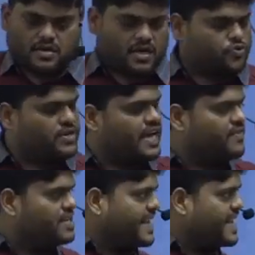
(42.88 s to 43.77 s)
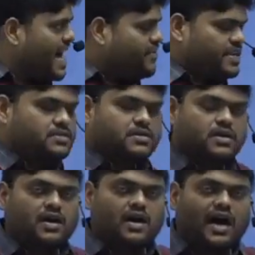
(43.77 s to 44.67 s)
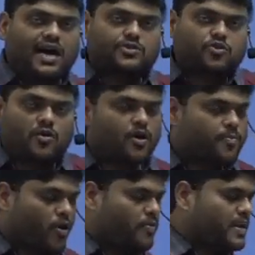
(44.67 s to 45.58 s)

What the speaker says: today I will take average, and tomorrow probably